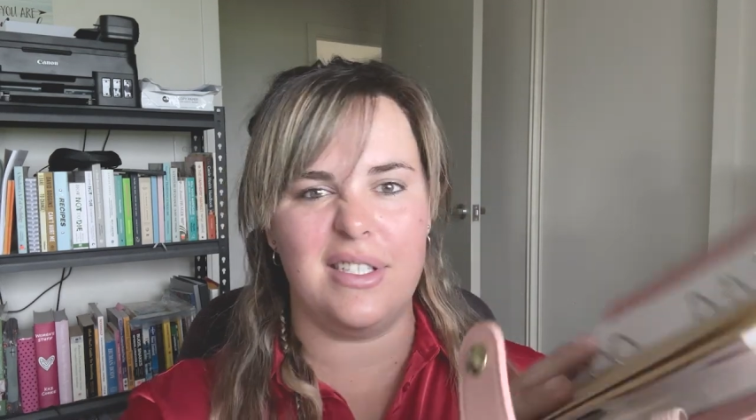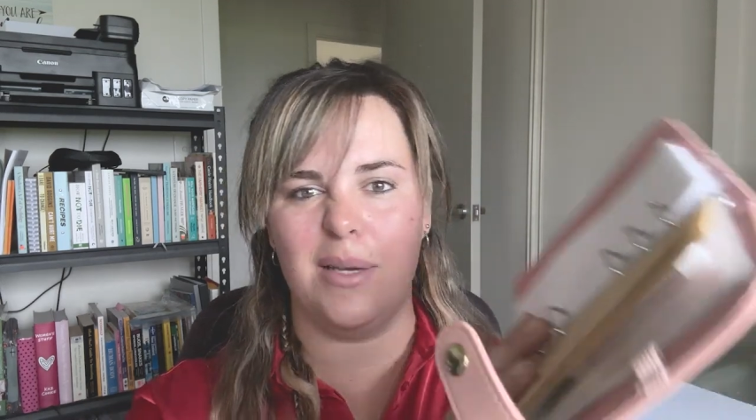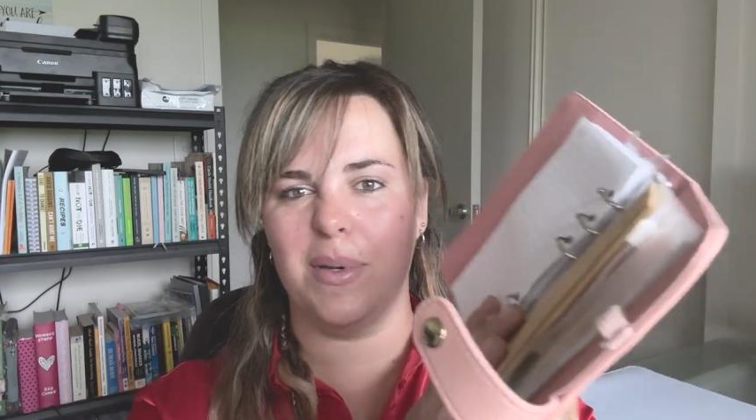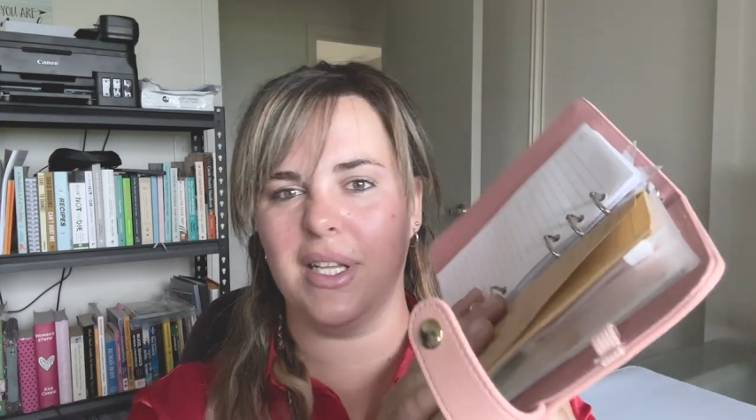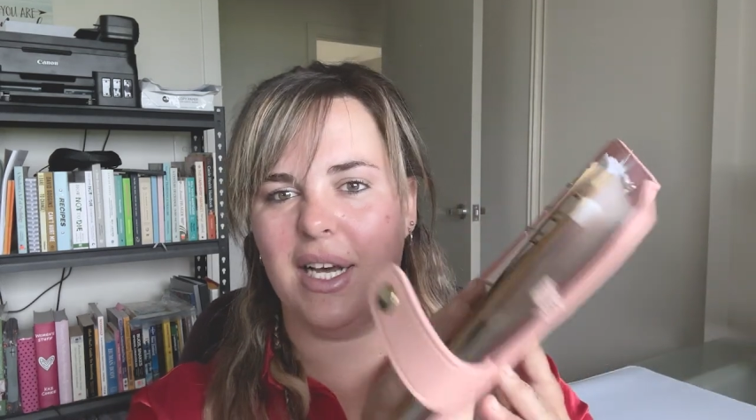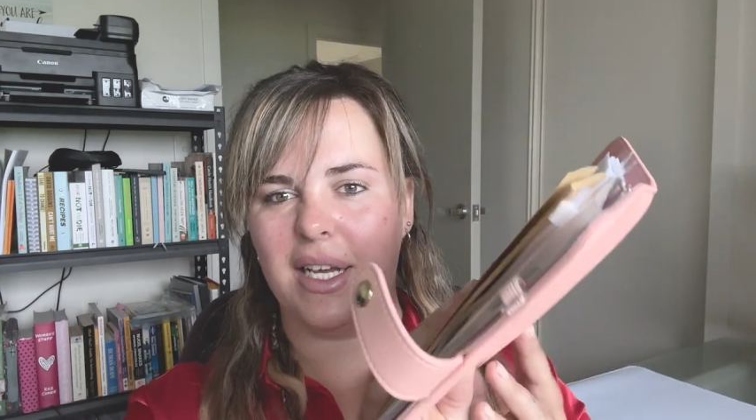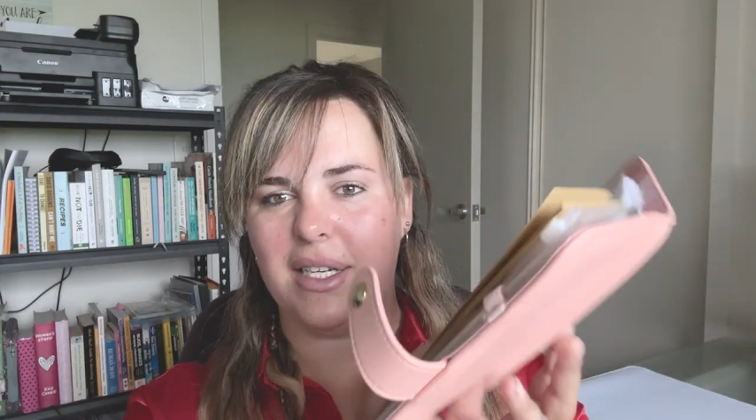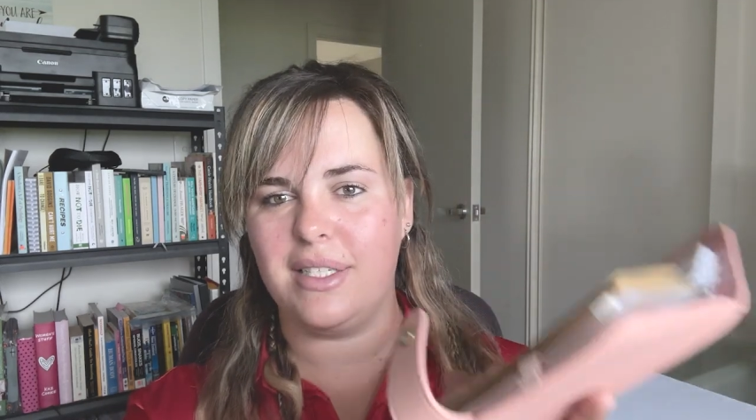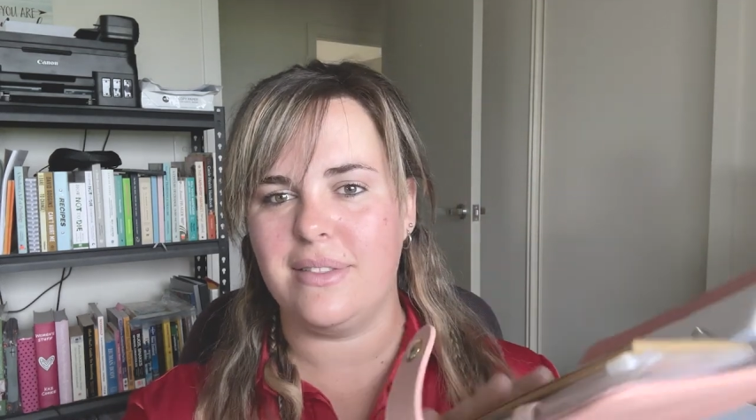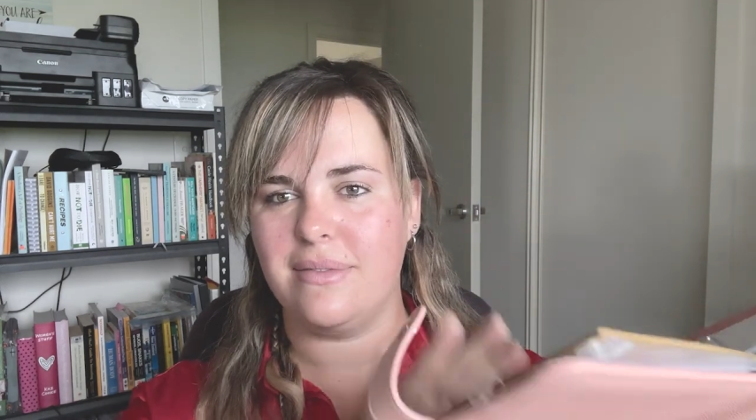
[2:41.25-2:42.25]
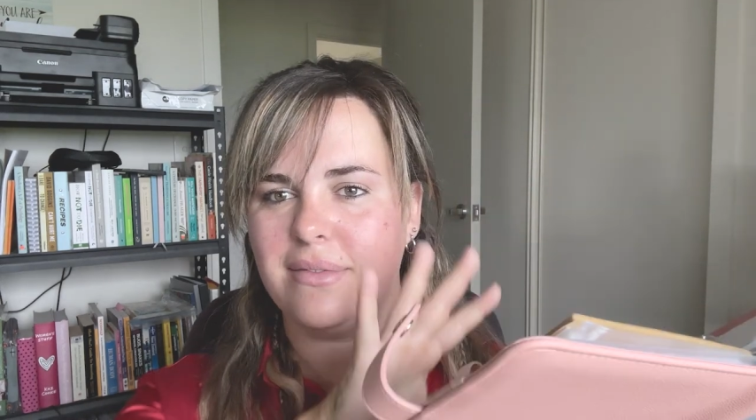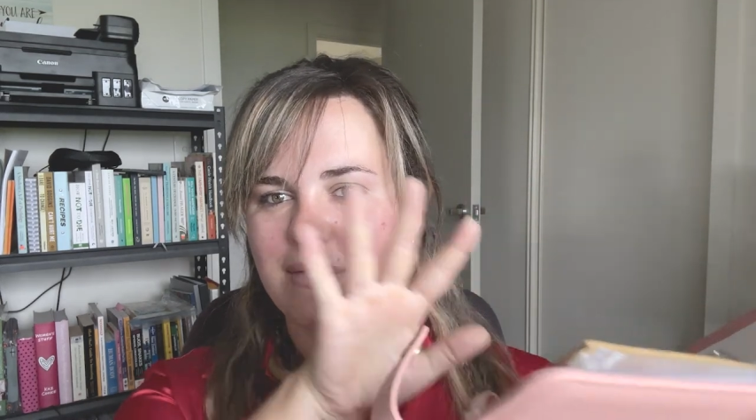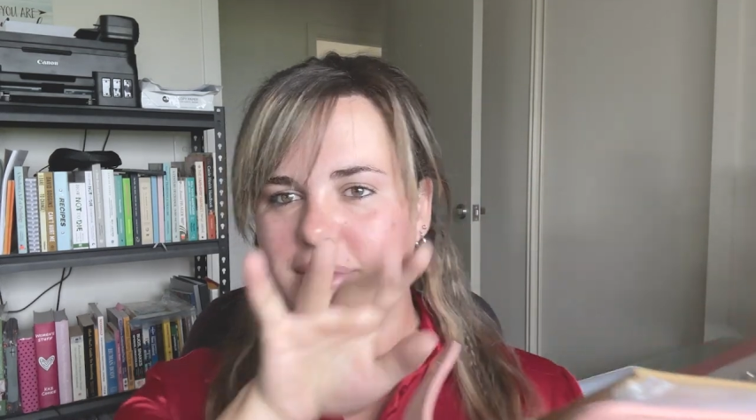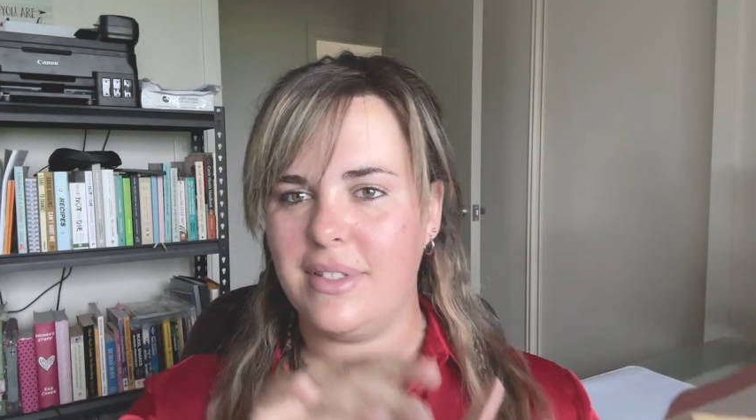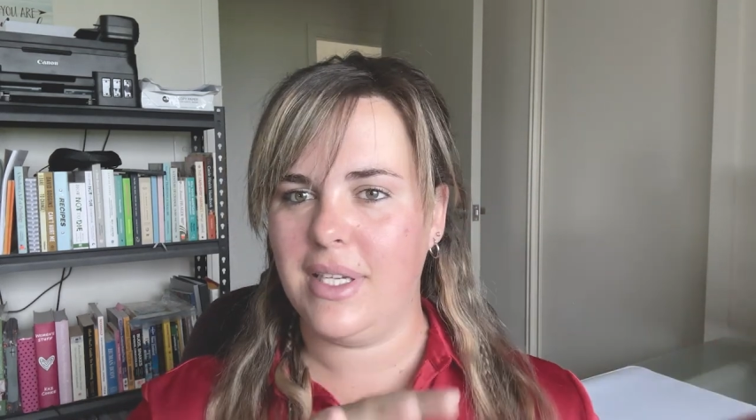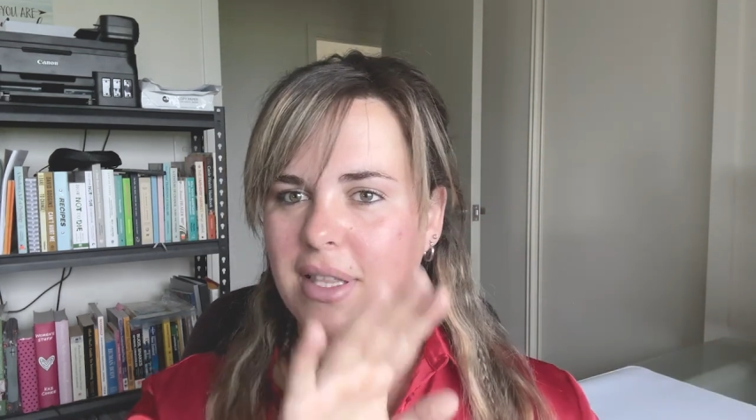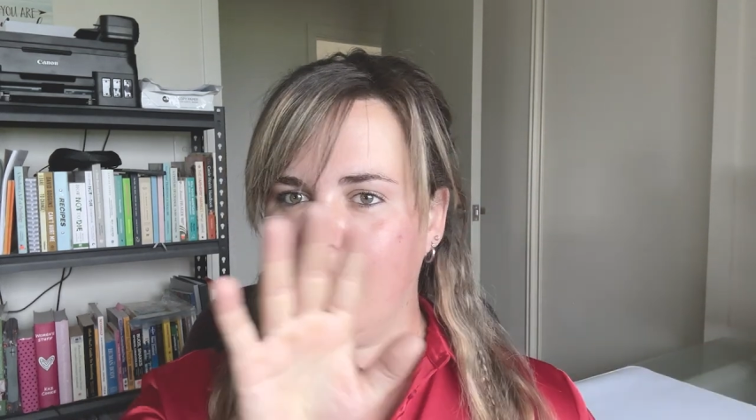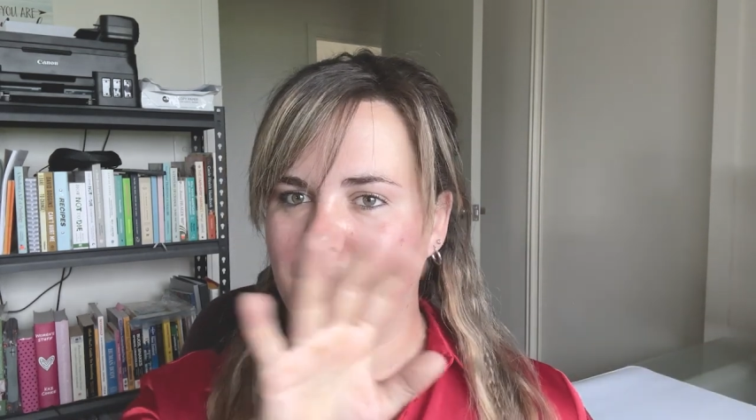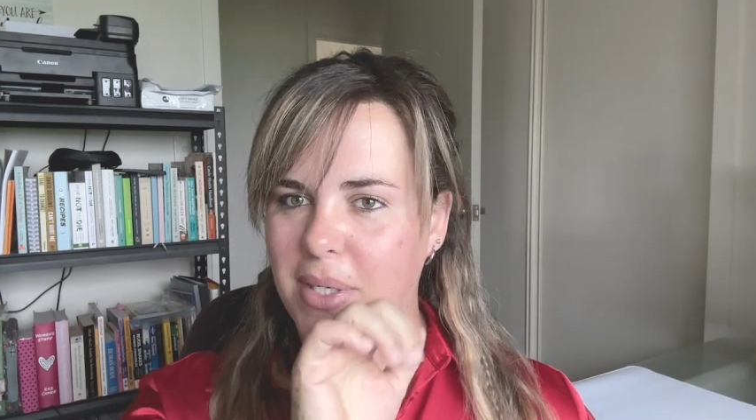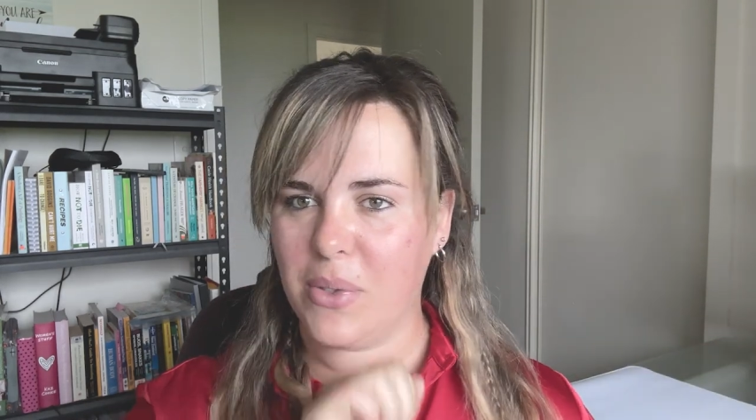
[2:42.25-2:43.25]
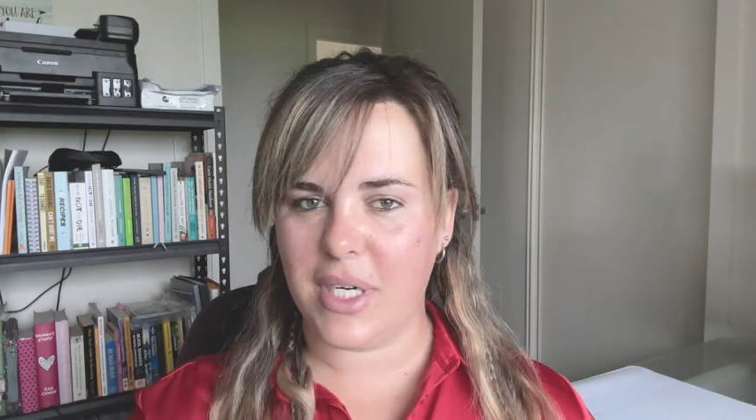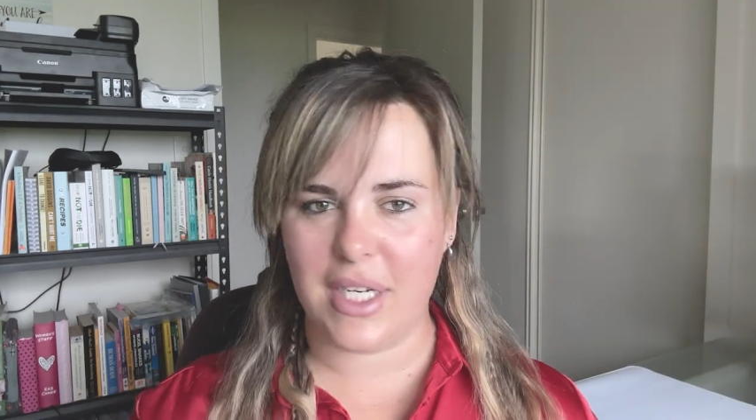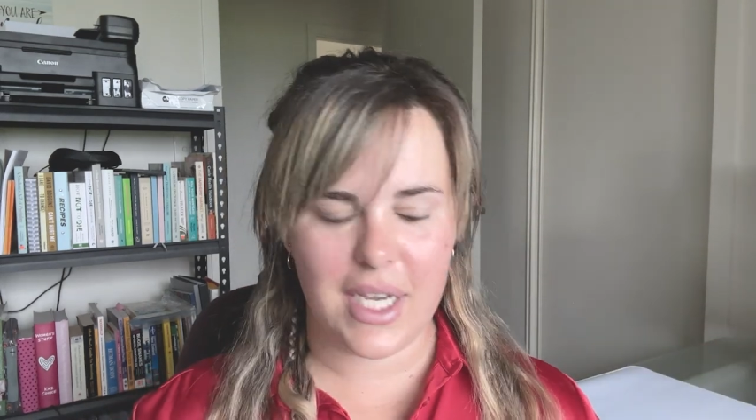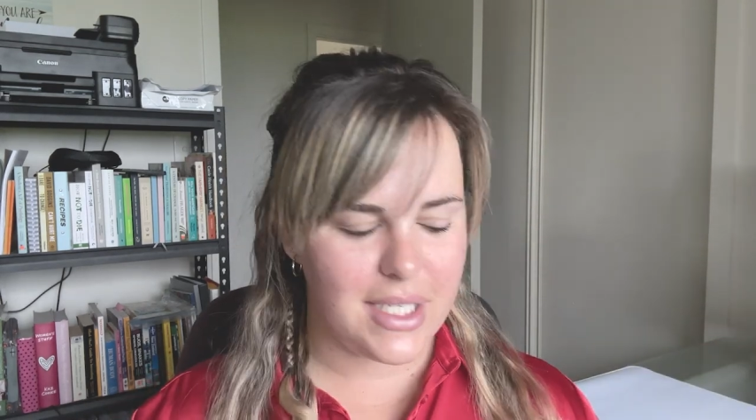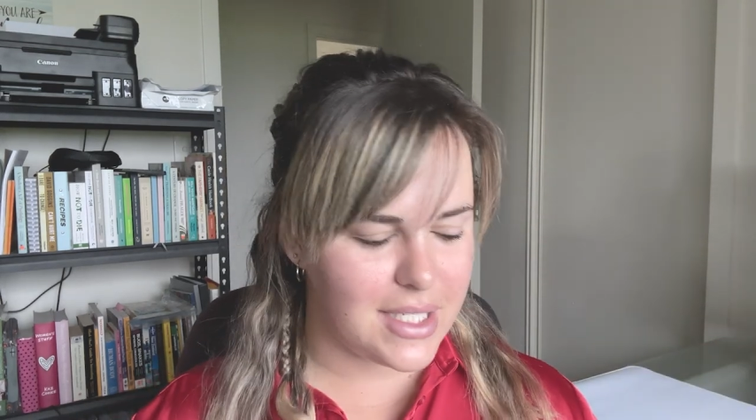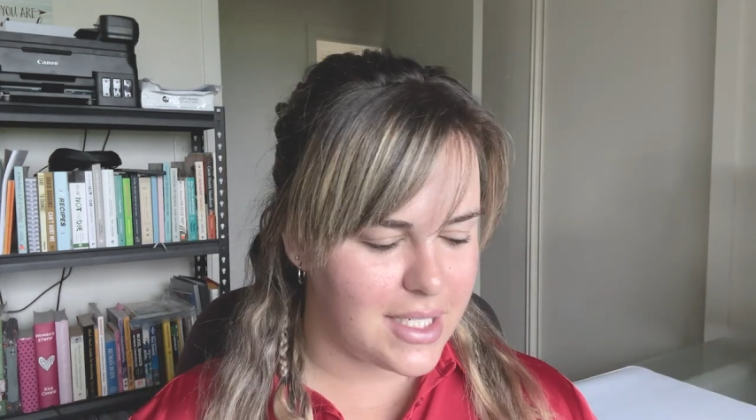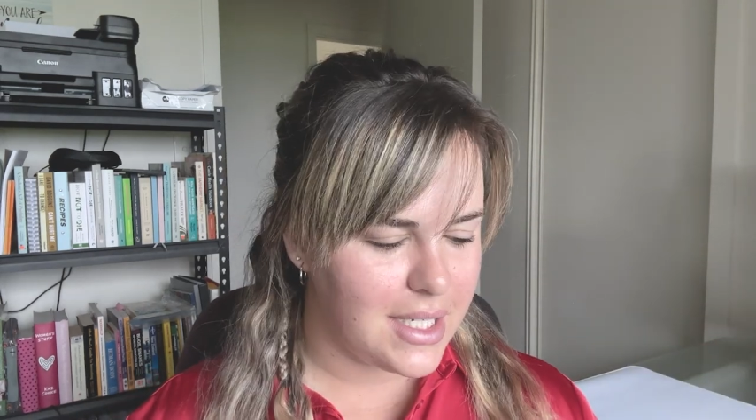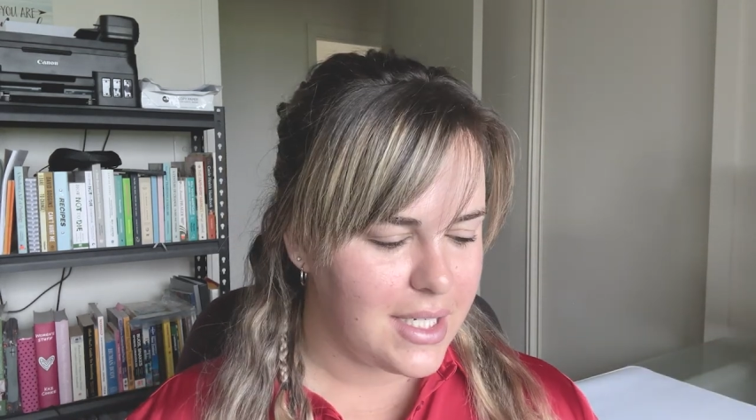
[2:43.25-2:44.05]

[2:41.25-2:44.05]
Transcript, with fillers: keep it like a little bit organized.